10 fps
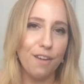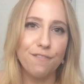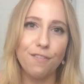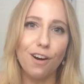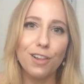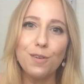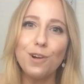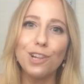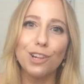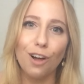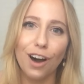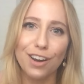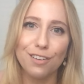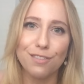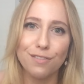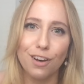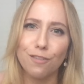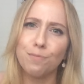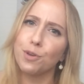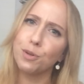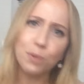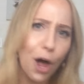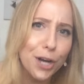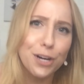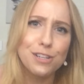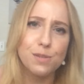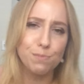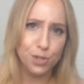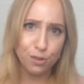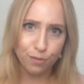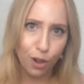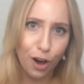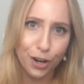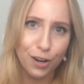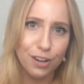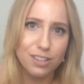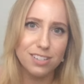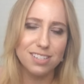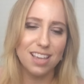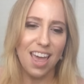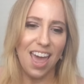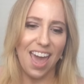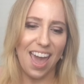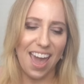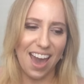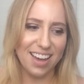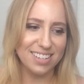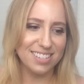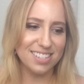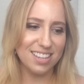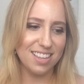I follow a lot of beauty bloggers and beauty vloggers, and